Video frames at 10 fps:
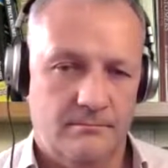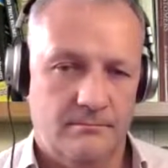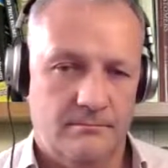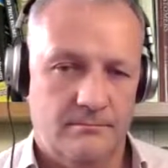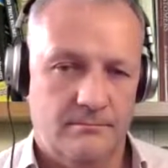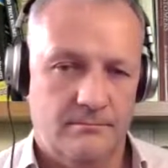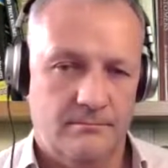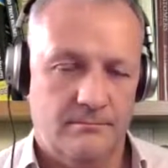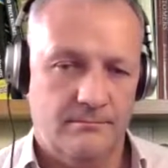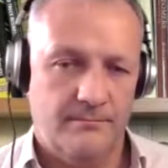
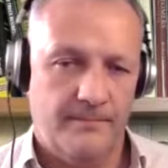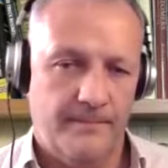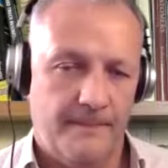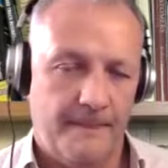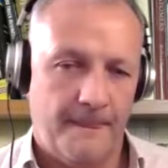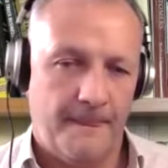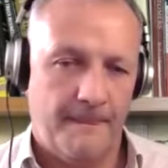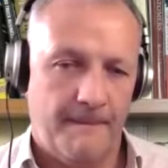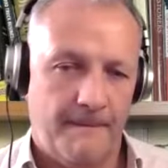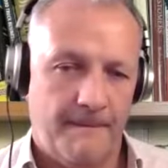
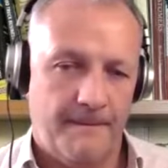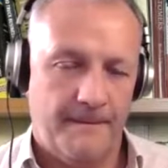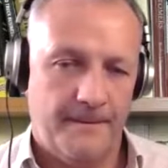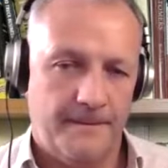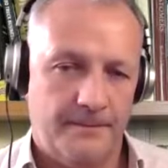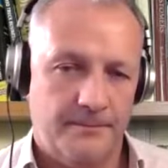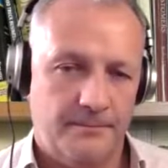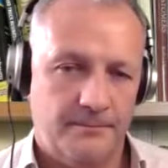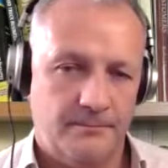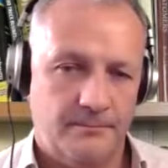
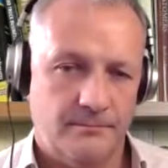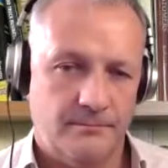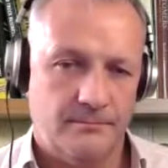(not speaking)